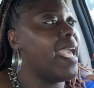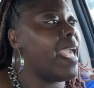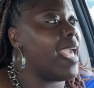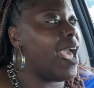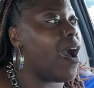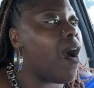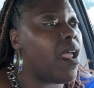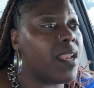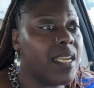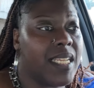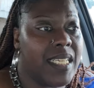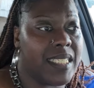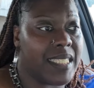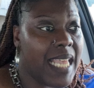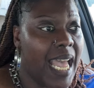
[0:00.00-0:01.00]
and all of
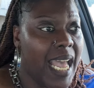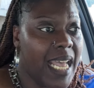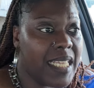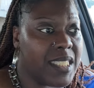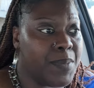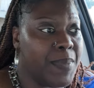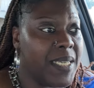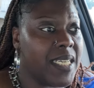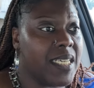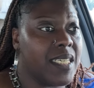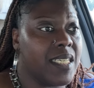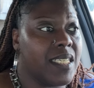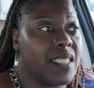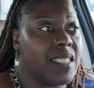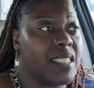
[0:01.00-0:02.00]
these signs
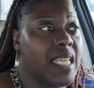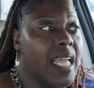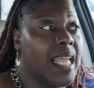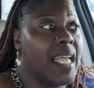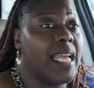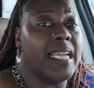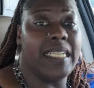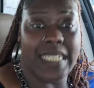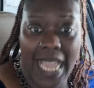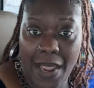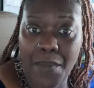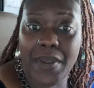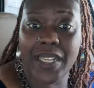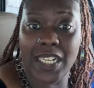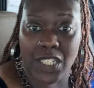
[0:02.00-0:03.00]
because
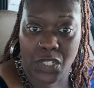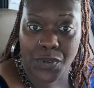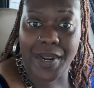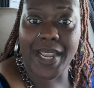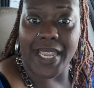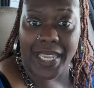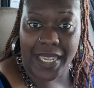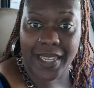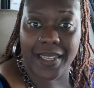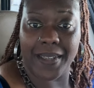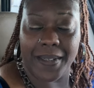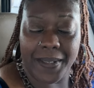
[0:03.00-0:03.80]
they really tricky